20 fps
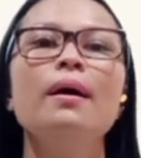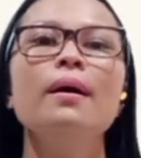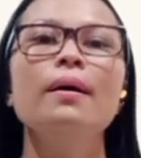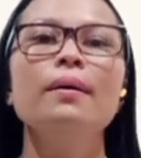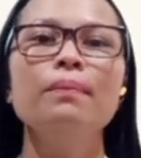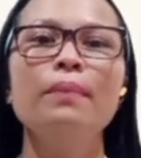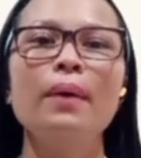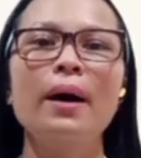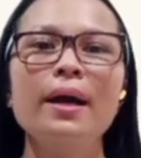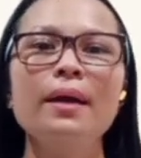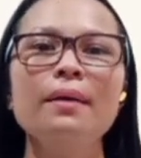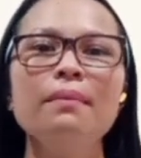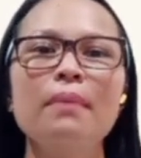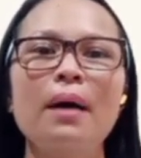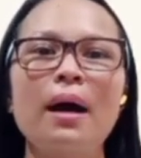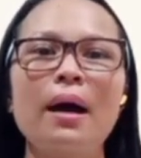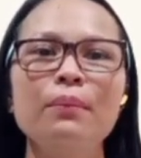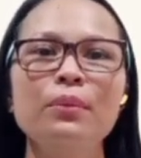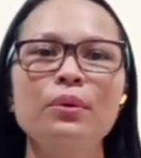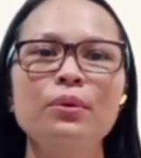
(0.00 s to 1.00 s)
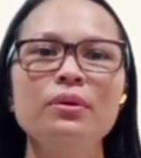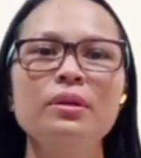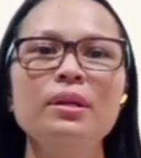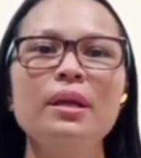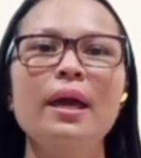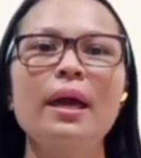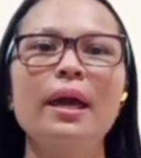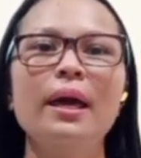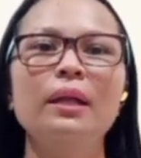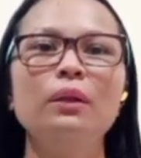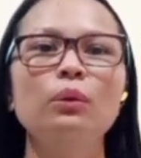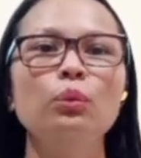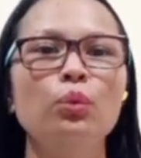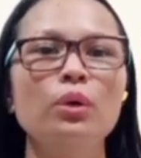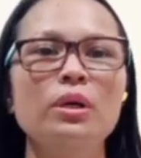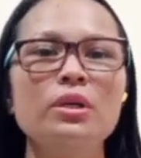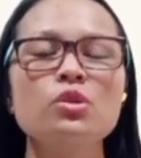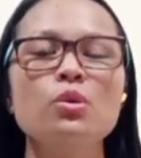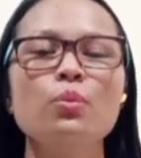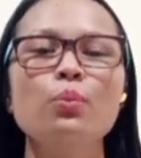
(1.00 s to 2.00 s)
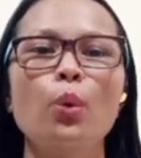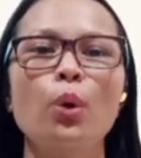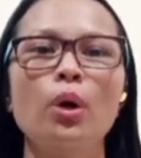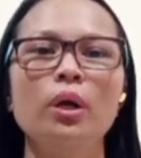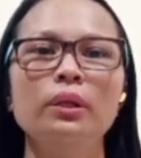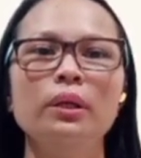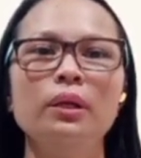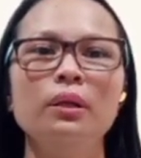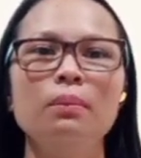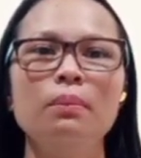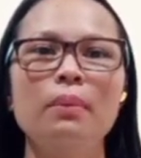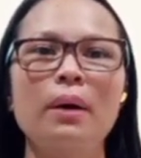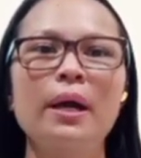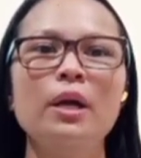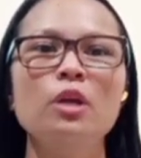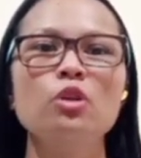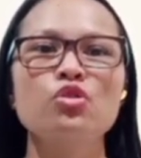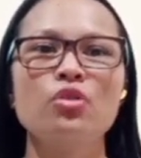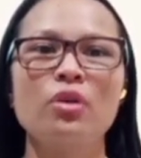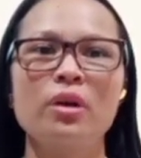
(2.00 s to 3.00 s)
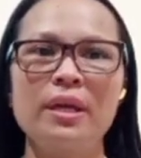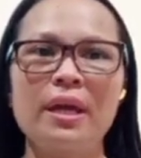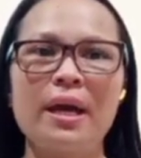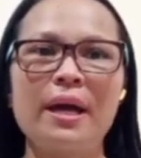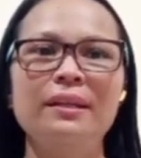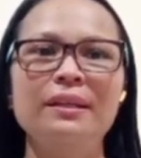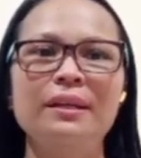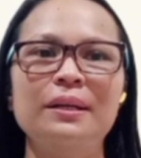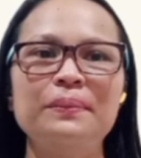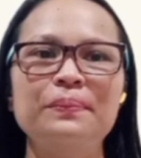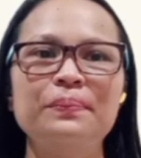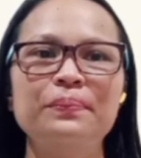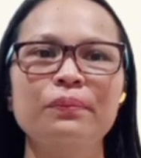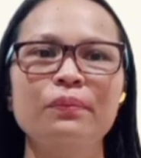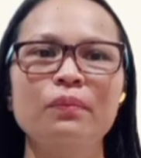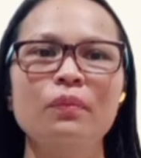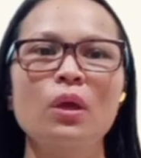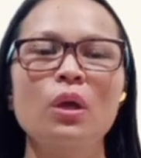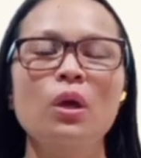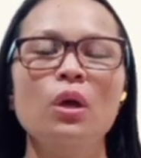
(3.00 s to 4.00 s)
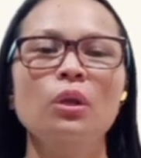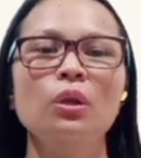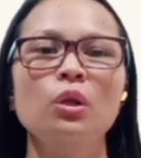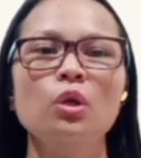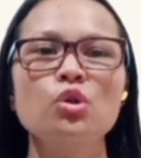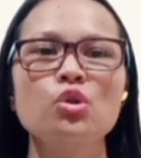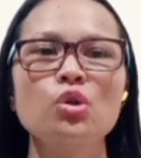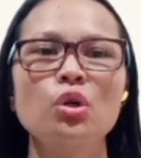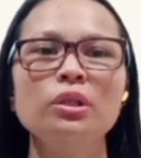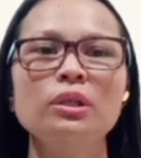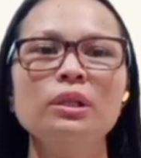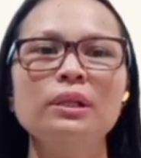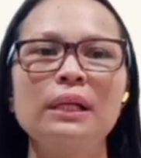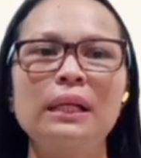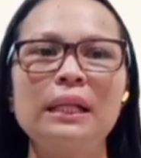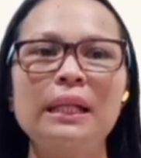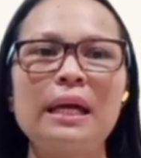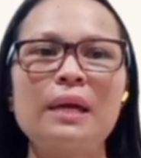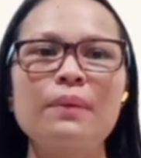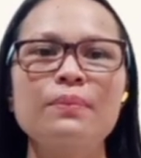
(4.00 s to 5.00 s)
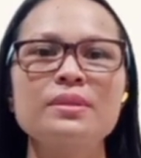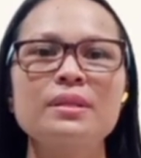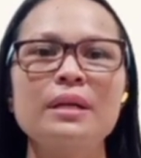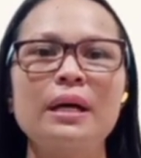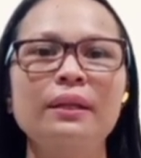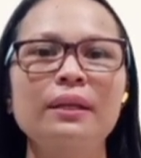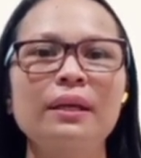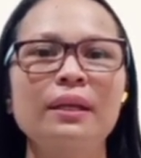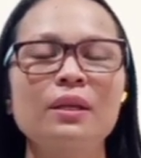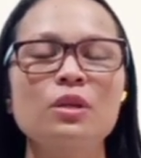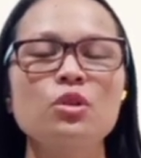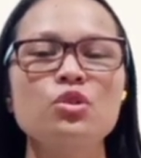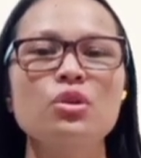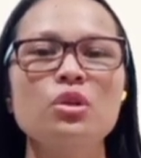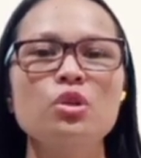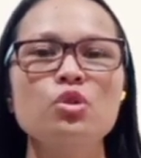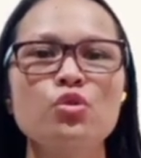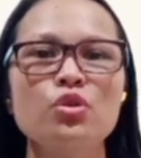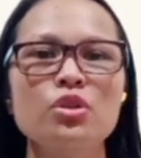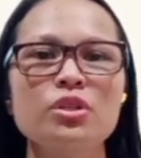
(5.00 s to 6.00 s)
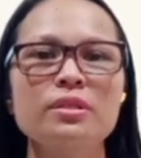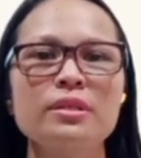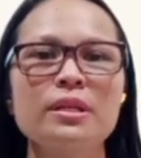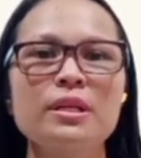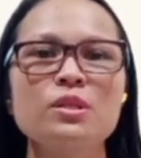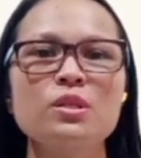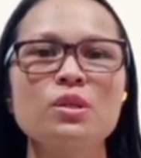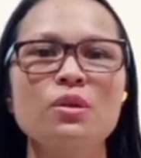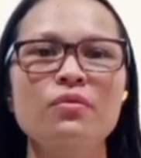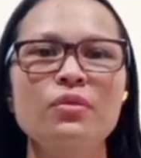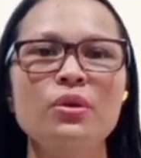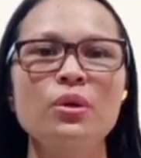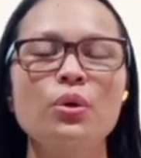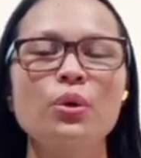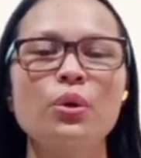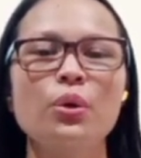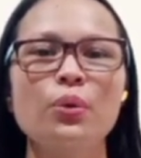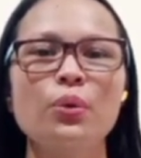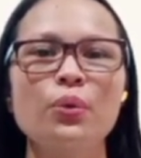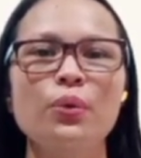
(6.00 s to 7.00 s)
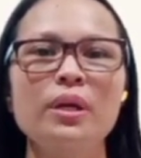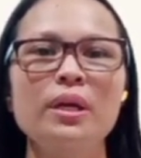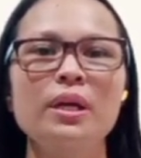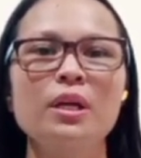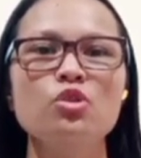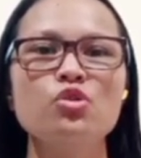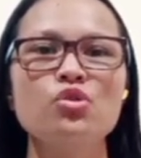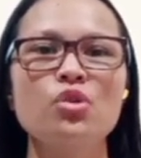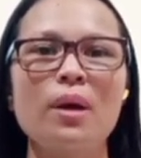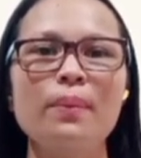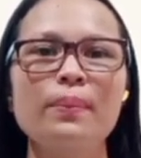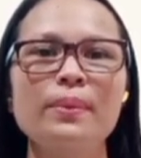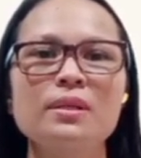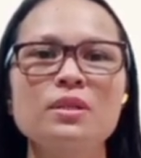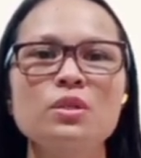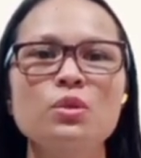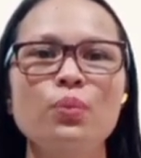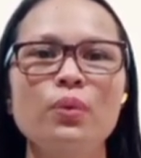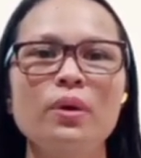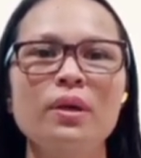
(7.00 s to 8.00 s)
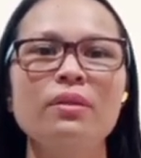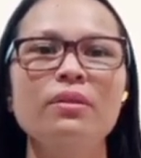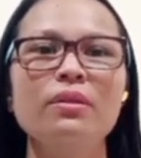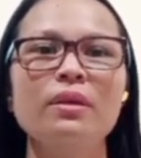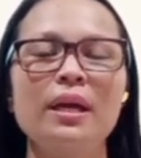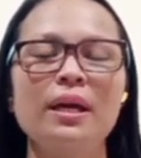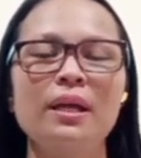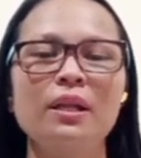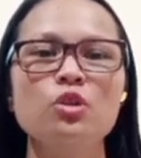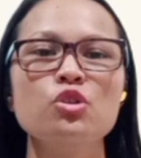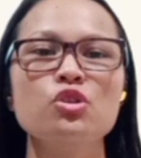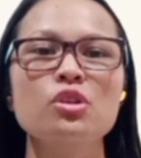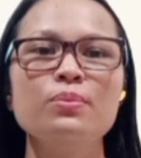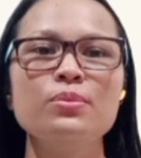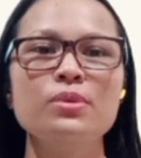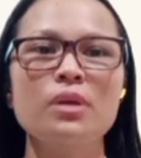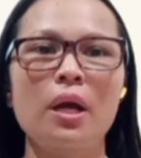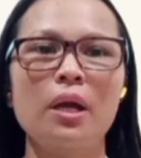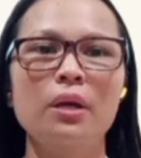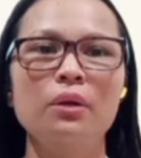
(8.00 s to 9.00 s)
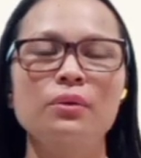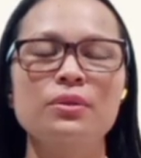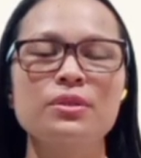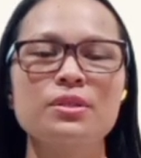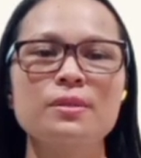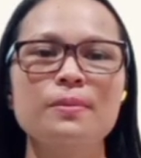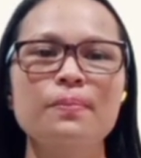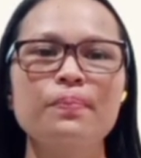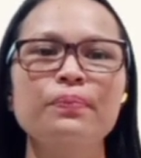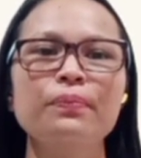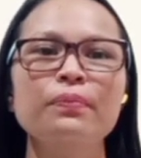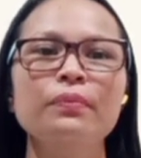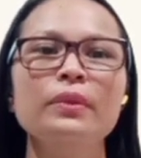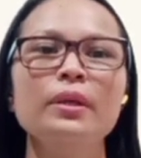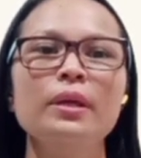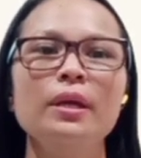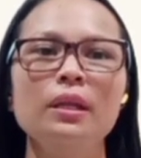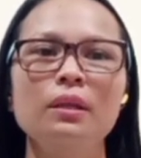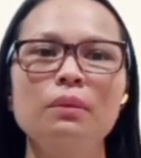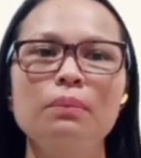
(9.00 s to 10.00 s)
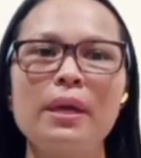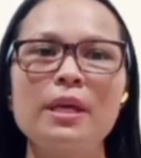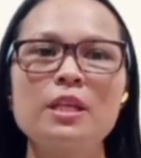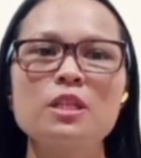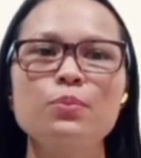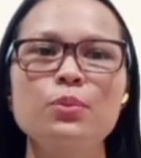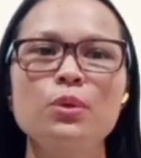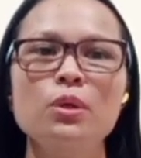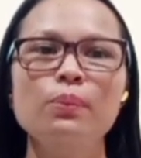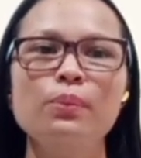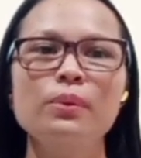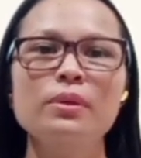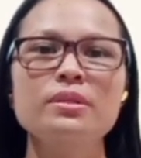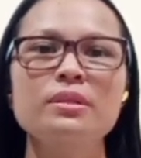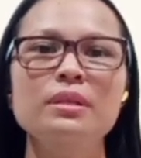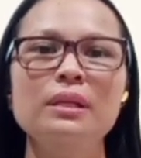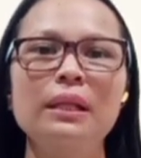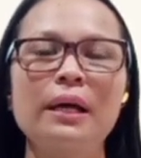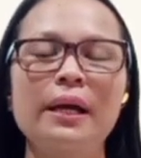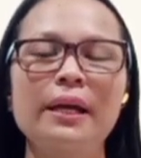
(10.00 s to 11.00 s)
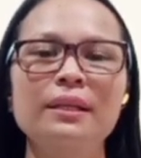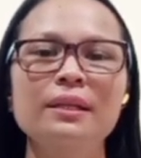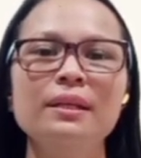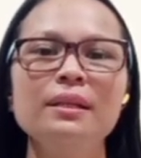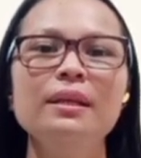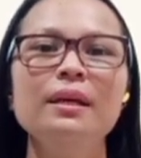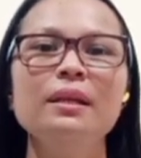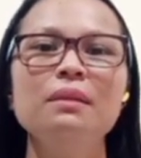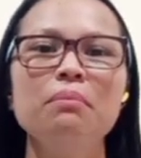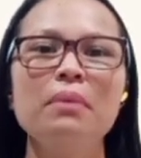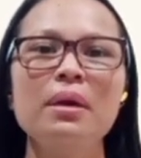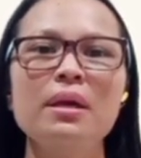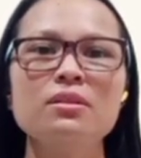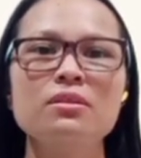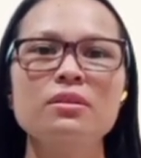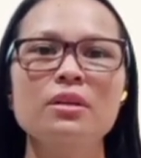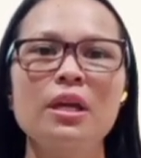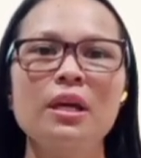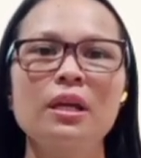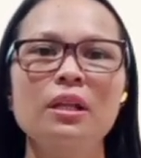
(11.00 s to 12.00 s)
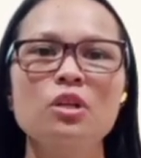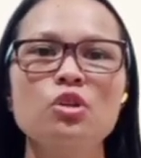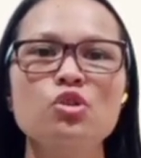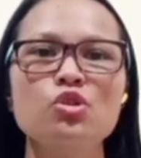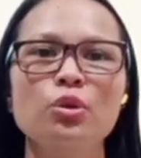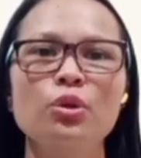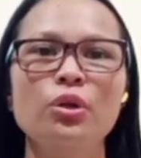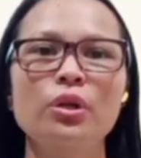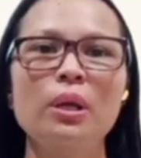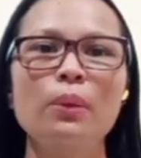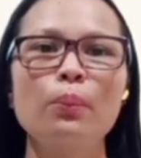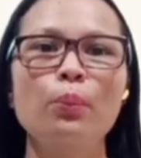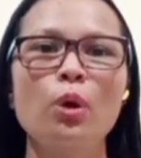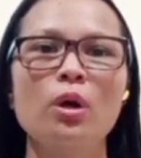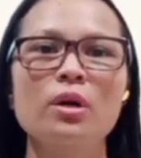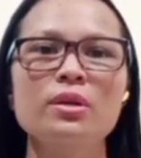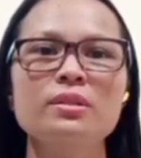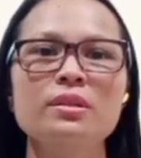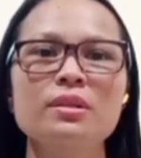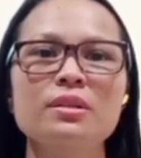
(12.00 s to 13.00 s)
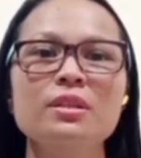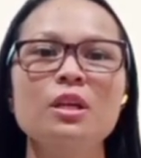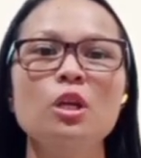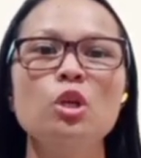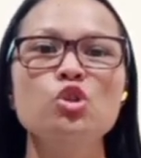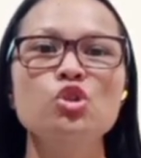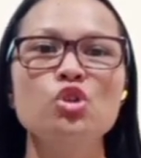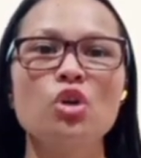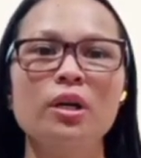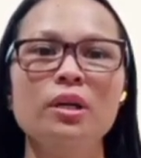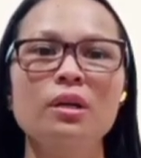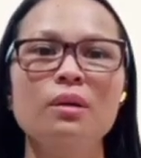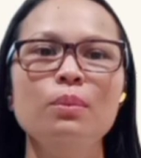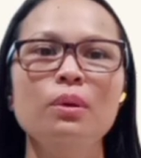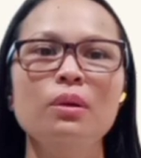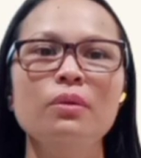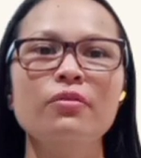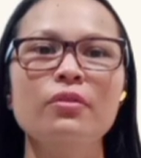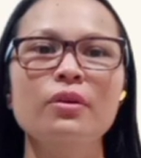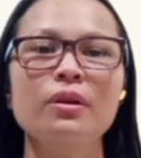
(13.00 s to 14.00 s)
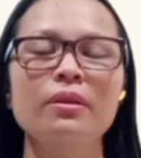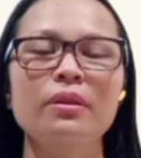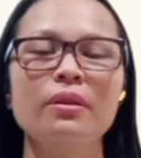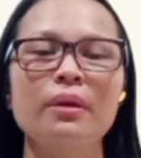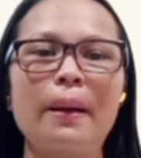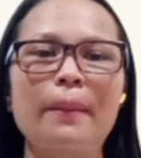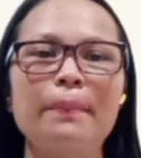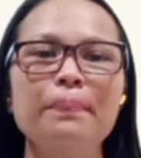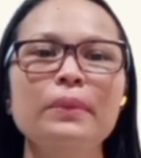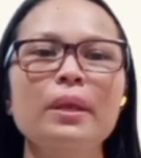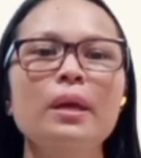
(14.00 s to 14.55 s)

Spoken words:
by Mahmood and was supported by Triana. The journal claims that it is interesting to view Korean dramas with English subtitles. It makes pupils delighted and makes the English learning process enjoyable for them